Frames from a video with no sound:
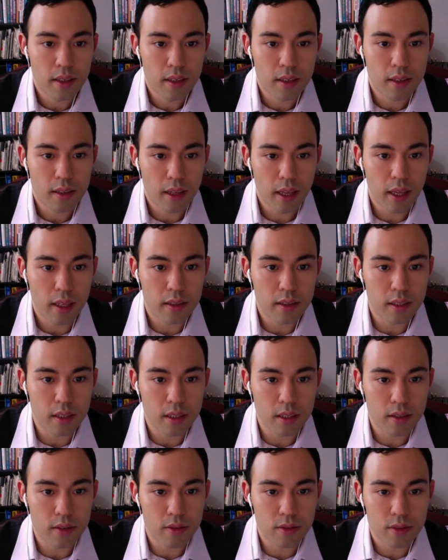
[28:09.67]
that
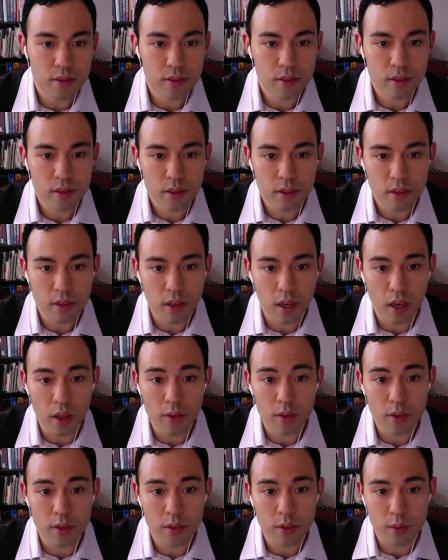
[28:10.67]
leaves the
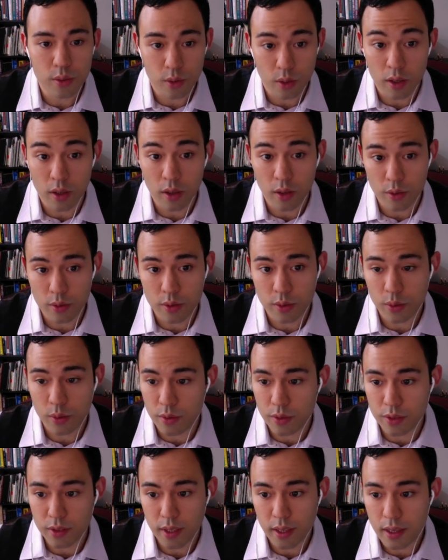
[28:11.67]
other two, and other two are
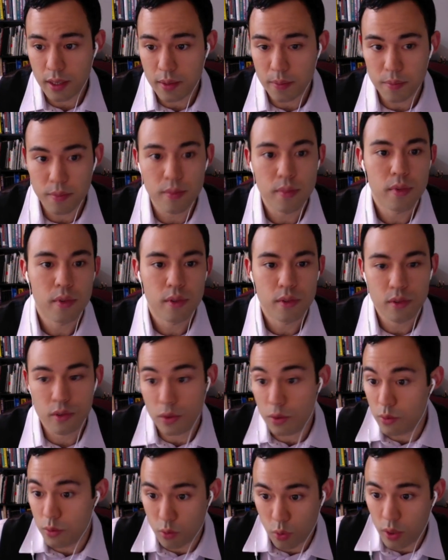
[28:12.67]
the same,
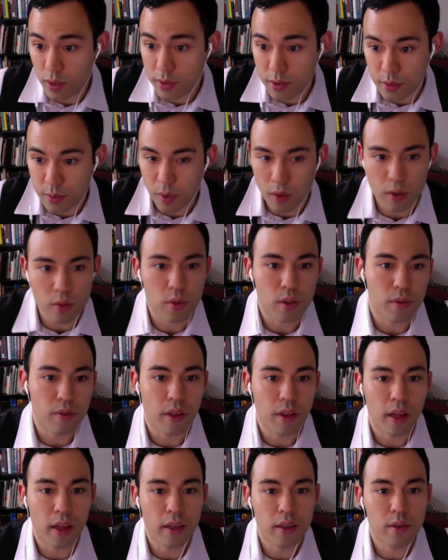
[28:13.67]
2 question mark, whatever
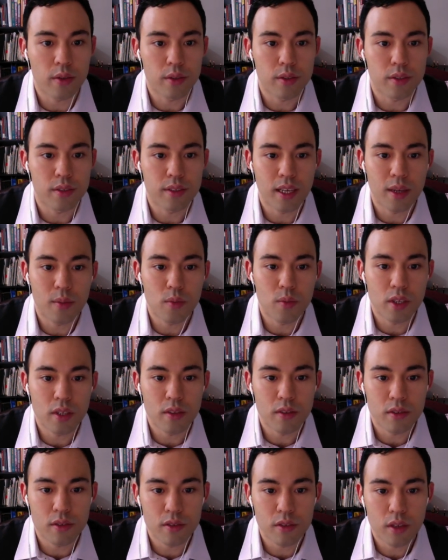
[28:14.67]
the angle is. That
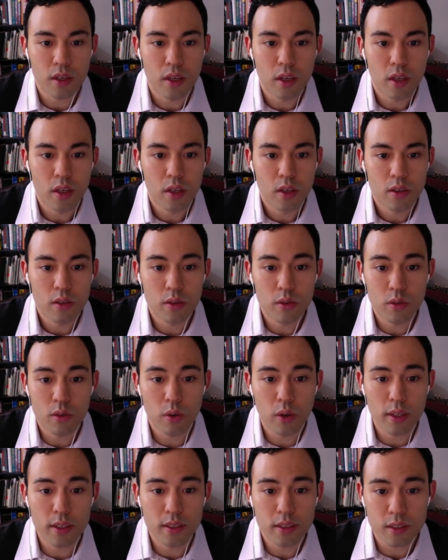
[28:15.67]
means 2
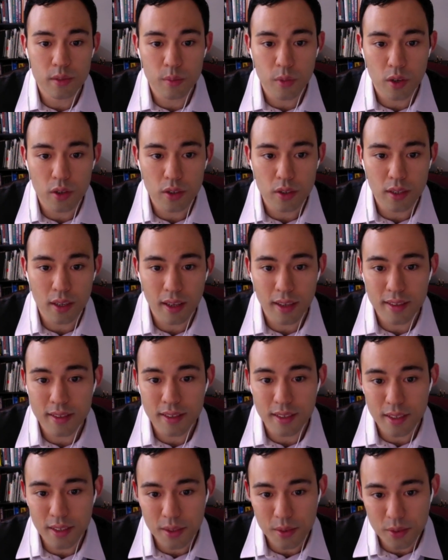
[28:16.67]
question mark has to
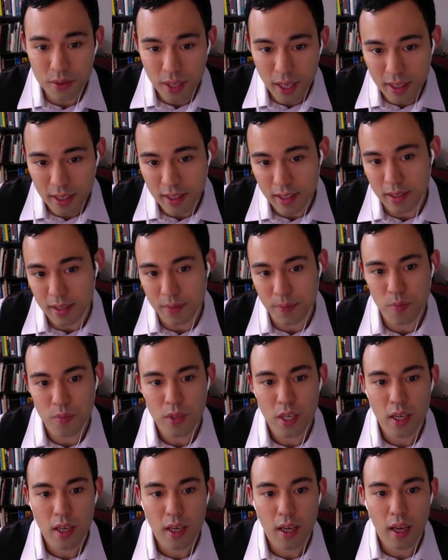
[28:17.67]
equal 90.
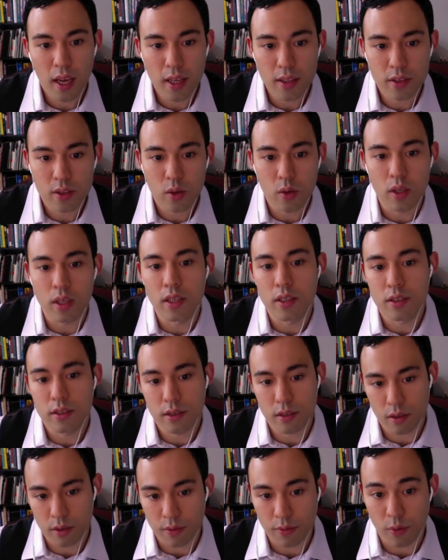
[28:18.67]
And so
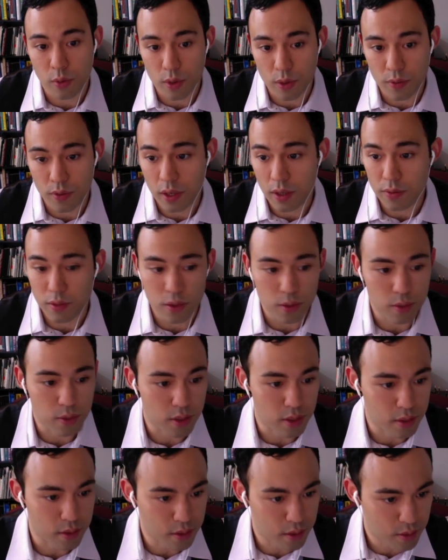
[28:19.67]
each are 45
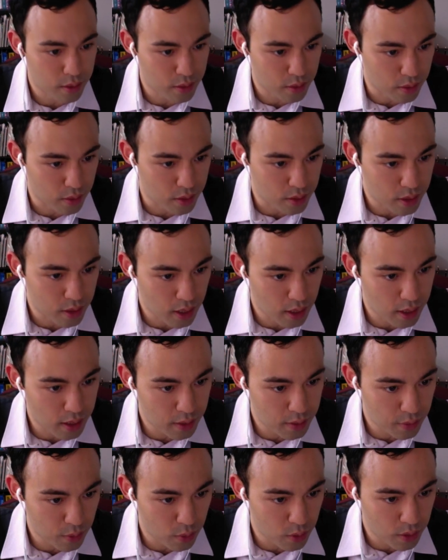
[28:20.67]
degrees. So this guy
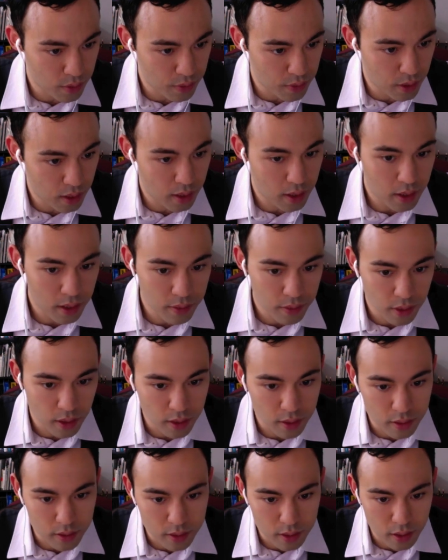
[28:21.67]
is 45
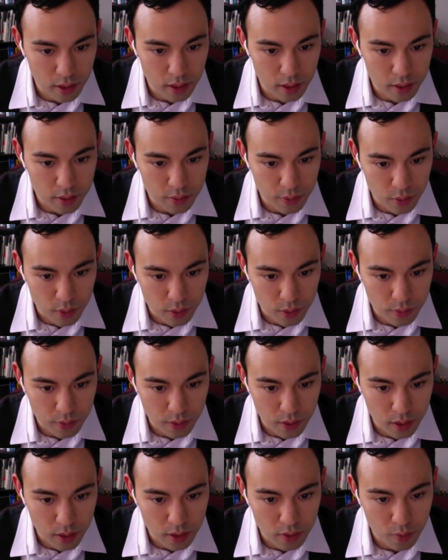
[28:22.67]
and this guy is
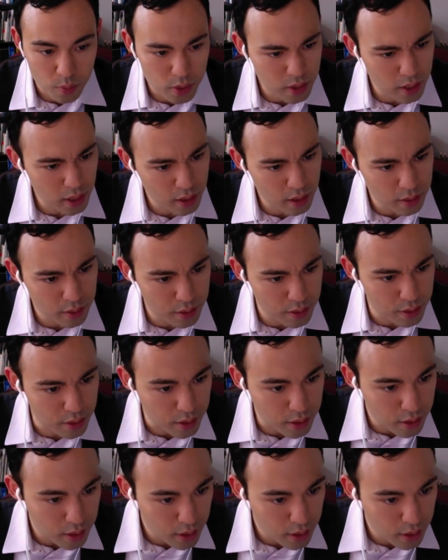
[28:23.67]
45. But take a look.